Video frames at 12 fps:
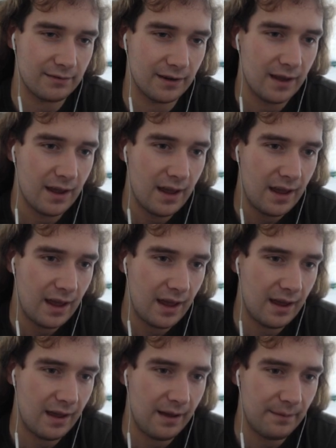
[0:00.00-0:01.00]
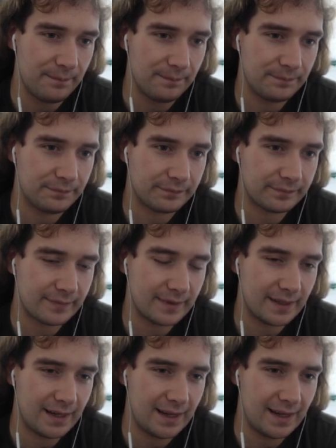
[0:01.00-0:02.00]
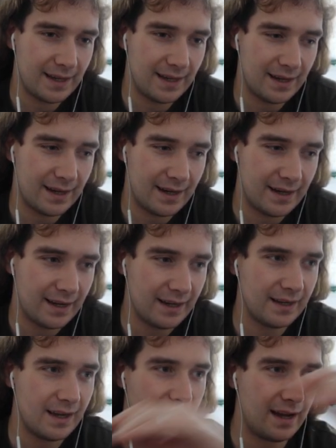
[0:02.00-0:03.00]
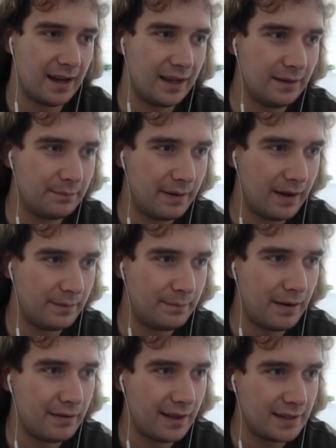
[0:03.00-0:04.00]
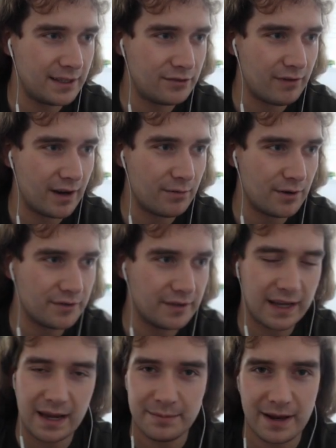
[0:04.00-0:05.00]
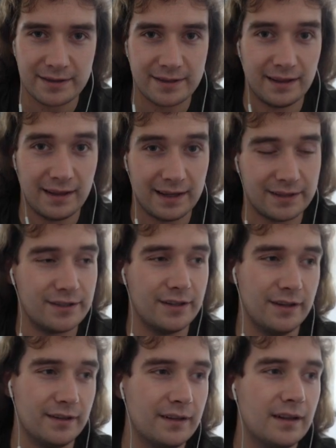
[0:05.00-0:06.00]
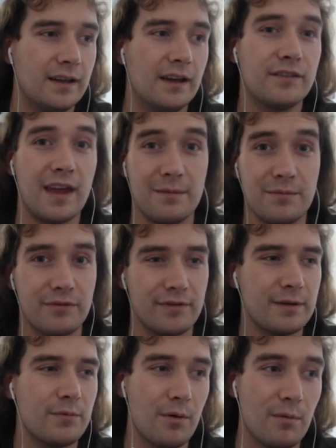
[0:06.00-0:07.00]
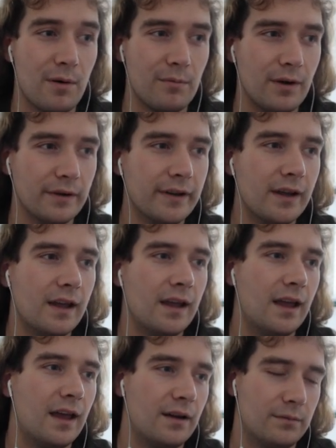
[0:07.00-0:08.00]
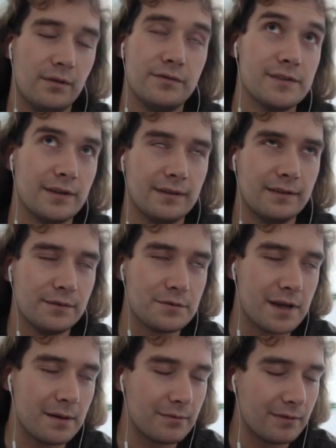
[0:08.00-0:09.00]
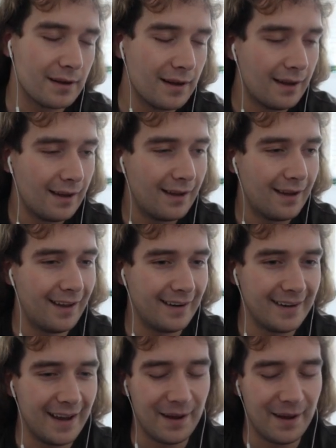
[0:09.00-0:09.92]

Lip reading: ever. And I paralyzed his Rayquaza, and it came down to the last turn of game three. We were 1-1, obviously, if it was game three. And